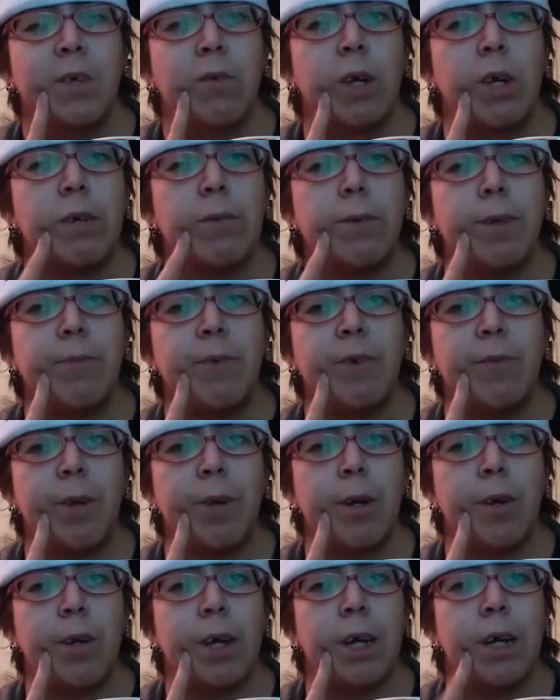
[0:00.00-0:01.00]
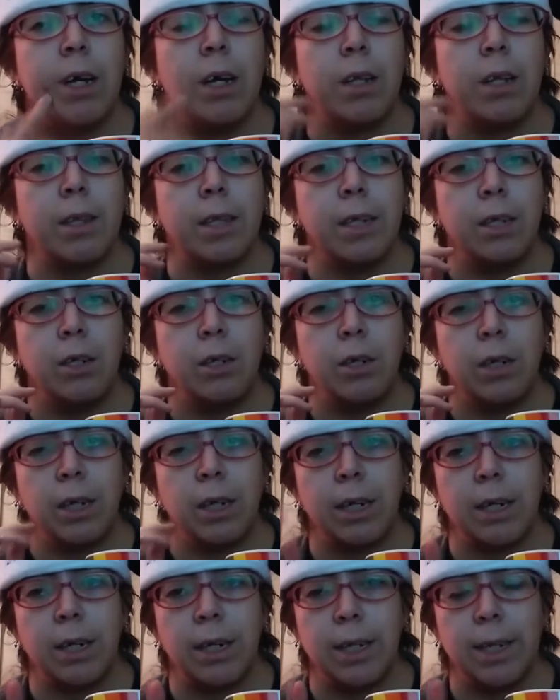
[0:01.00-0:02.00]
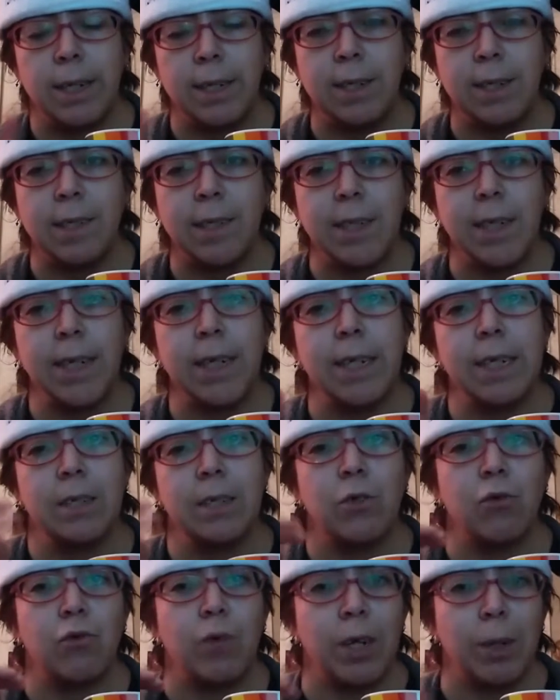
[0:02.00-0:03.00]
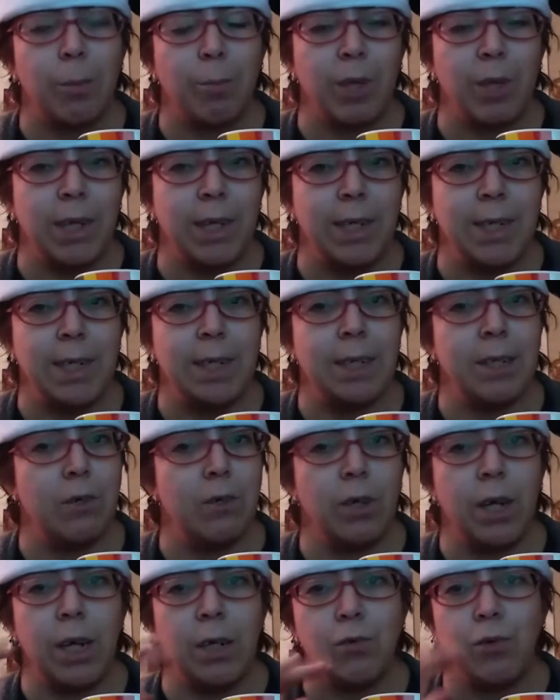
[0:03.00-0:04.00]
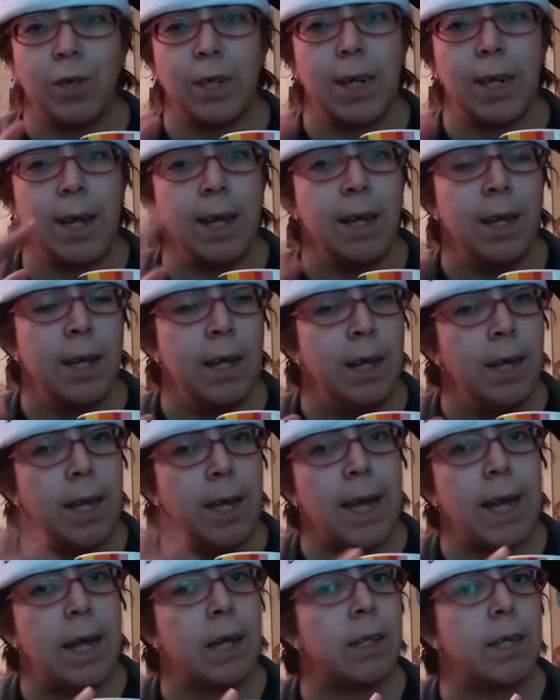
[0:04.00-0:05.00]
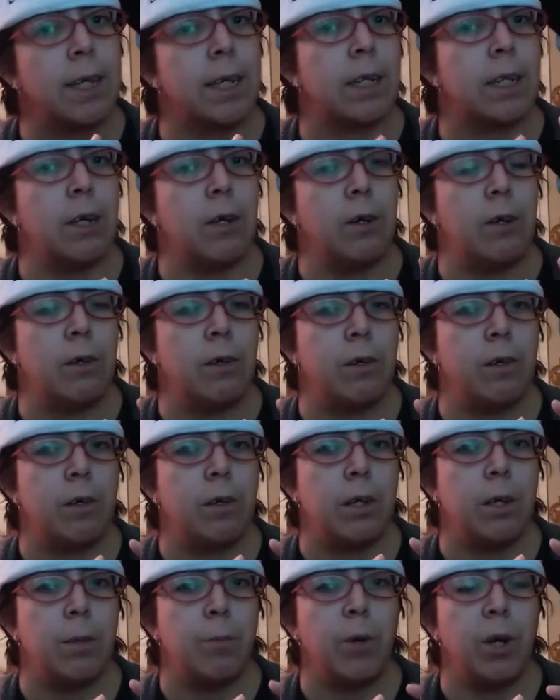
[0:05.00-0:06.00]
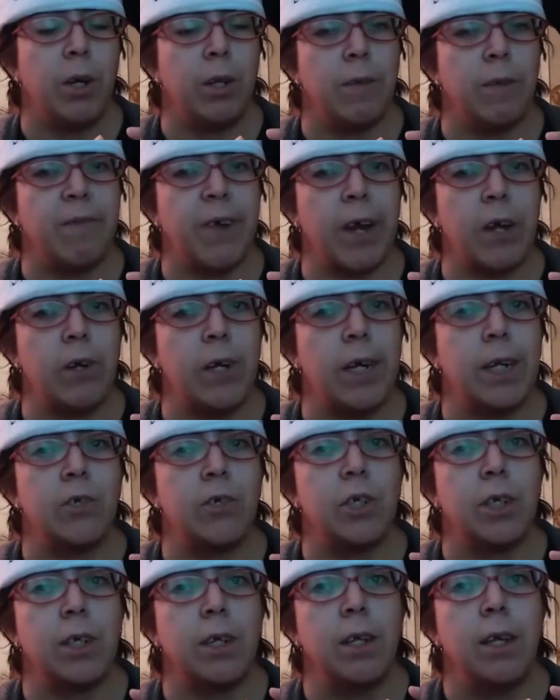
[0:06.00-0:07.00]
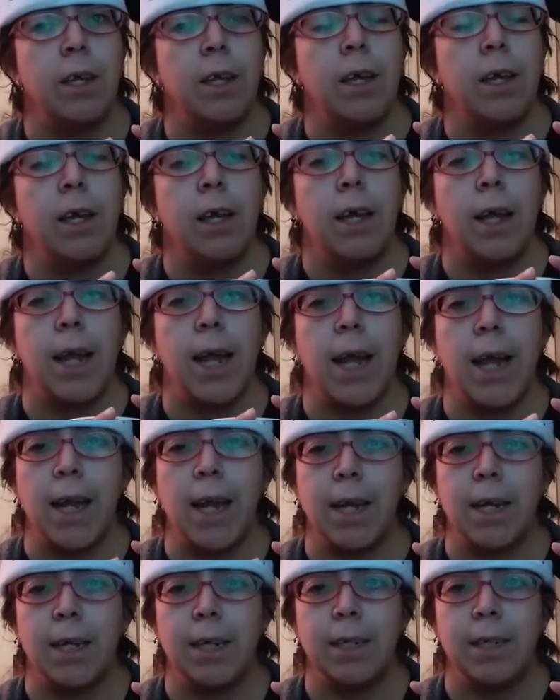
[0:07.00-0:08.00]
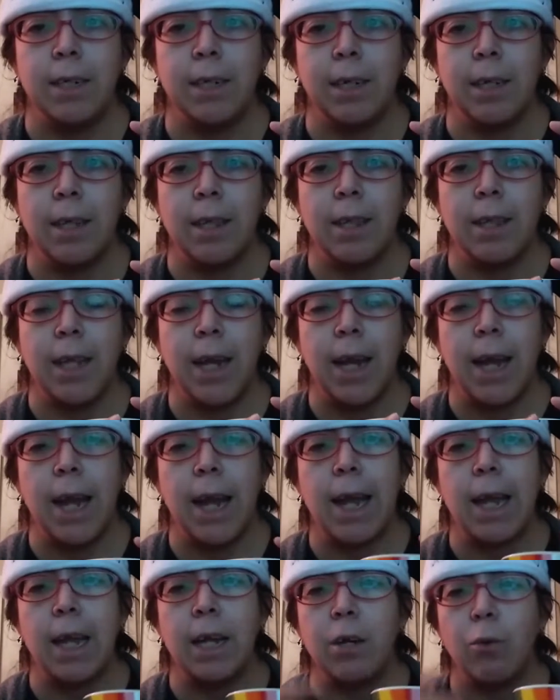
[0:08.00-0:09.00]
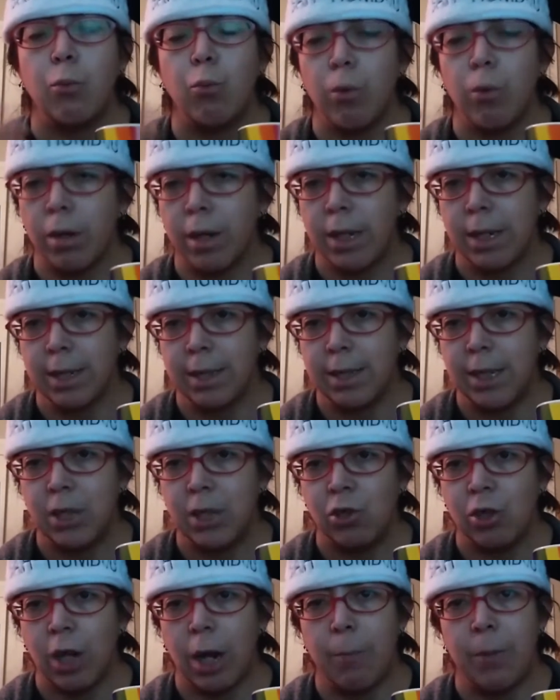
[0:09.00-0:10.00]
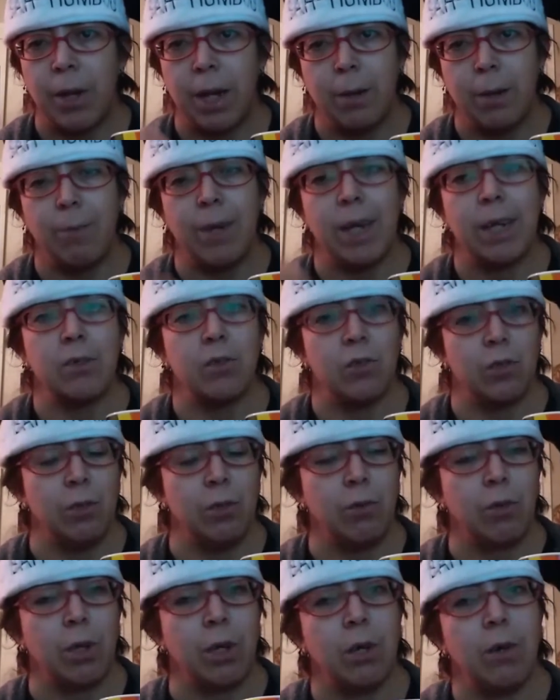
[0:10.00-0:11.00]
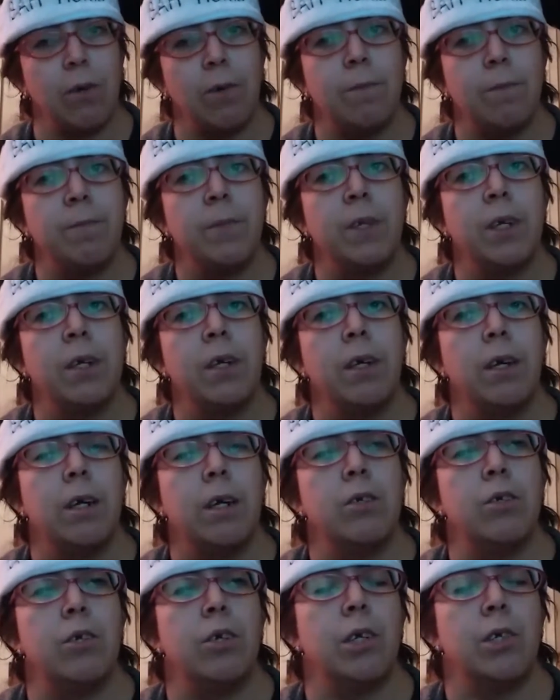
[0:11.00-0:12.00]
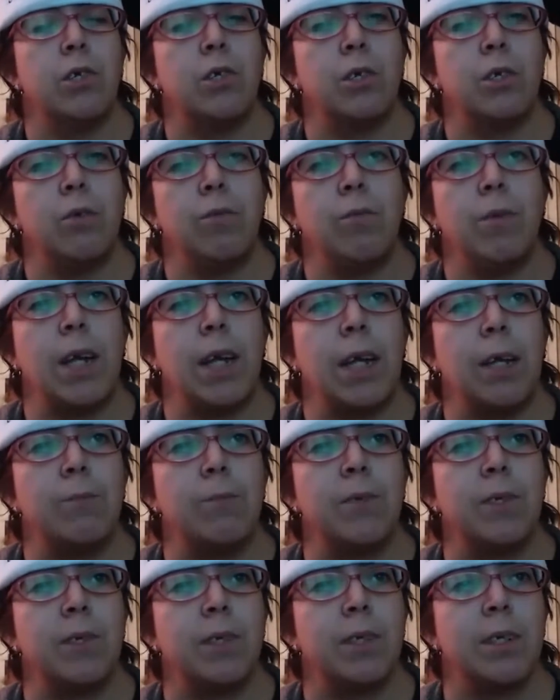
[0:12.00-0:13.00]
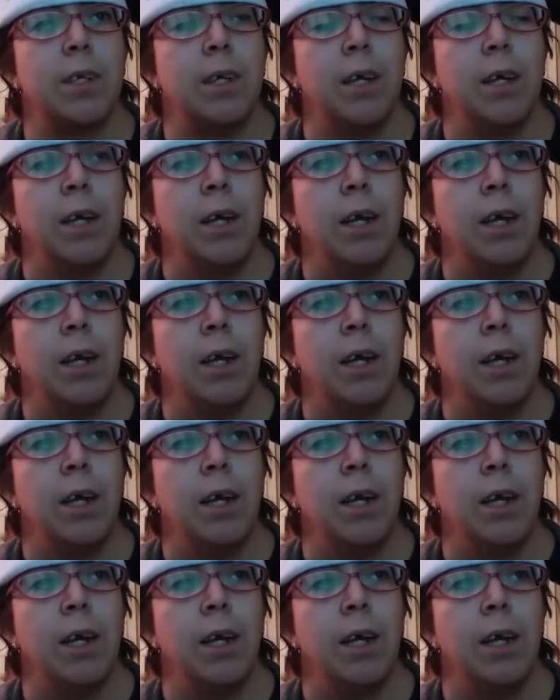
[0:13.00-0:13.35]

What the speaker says: correct me if I'm wrong, they're in a city and they're trying to blend in. They're not trying to act like they're part of the Fire Nation. And they work in a tea shop, him and Zuko, under assumed names.